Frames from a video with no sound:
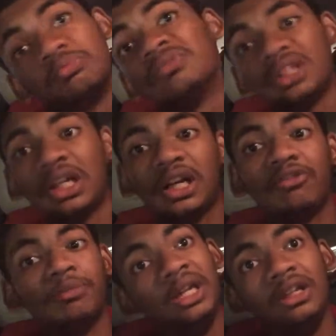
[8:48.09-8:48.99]
lot
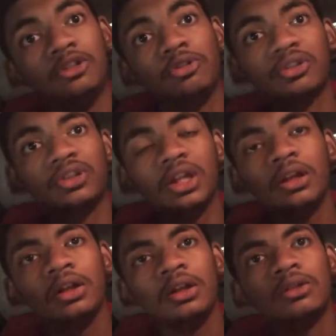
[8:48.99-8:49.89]
of miles, you can say.
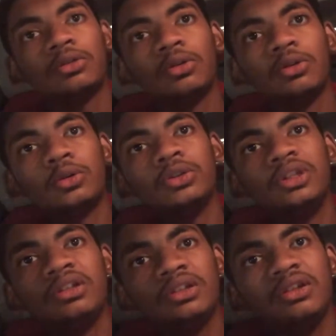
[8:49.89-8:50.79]
So
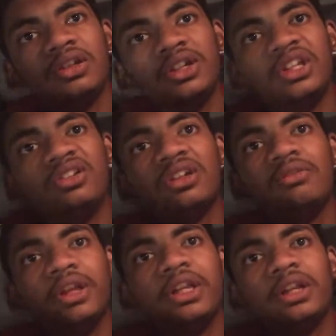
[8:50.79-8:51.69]
this is a diesel
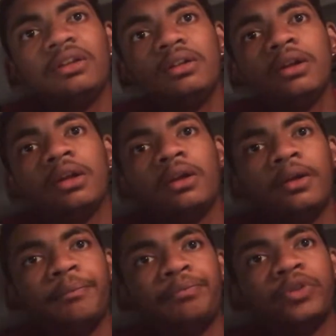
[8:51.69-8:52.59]
variant.
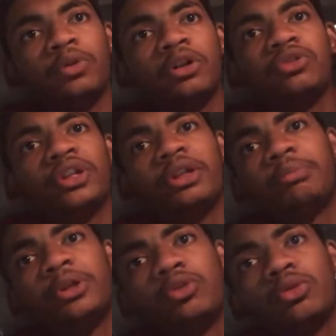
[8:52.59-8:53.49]
You also get a
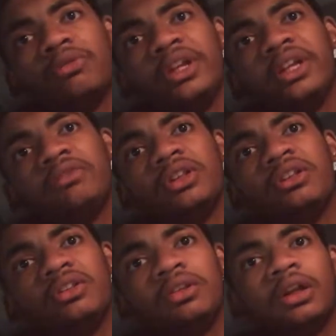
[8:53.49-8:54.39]
petrol variant with
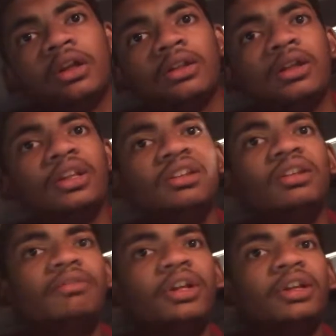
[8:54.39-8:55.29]
this. The
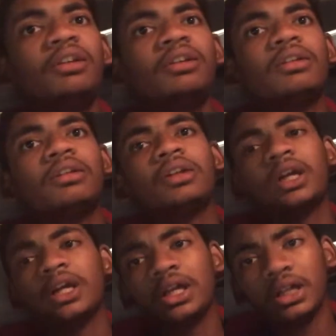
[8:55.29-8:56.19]
diesel variant
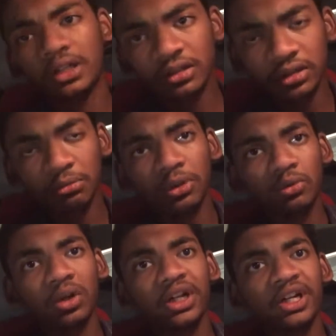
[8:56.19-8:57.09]
gets about
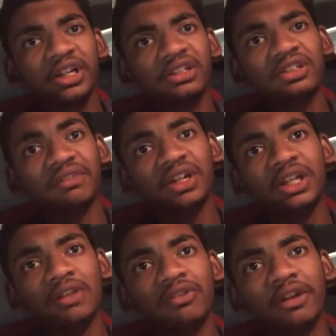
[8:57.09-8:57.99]

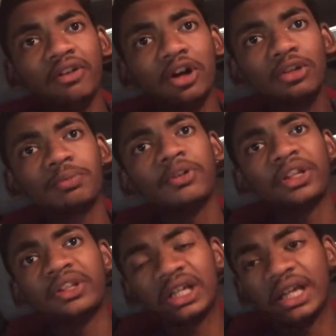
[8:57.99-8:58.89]
175 horsepower
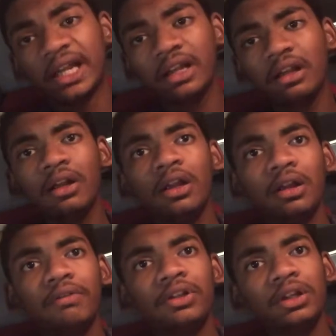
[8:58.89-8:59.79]
at the crank,
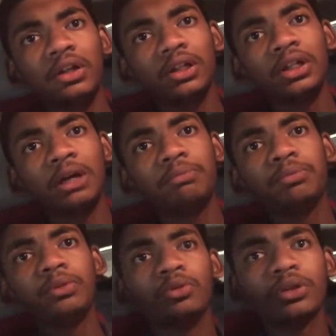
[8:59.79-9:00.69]
with a top
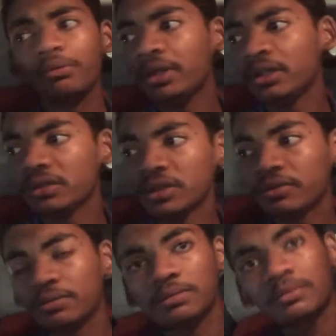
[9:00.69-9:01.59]
Newton meters
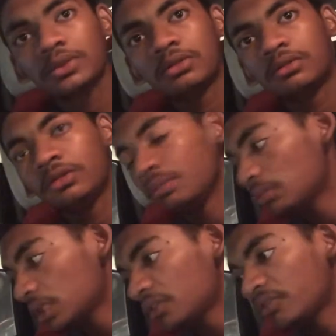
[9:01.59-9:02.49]
of the
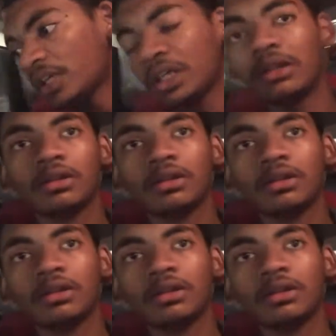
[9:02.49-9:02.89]
motherfucker.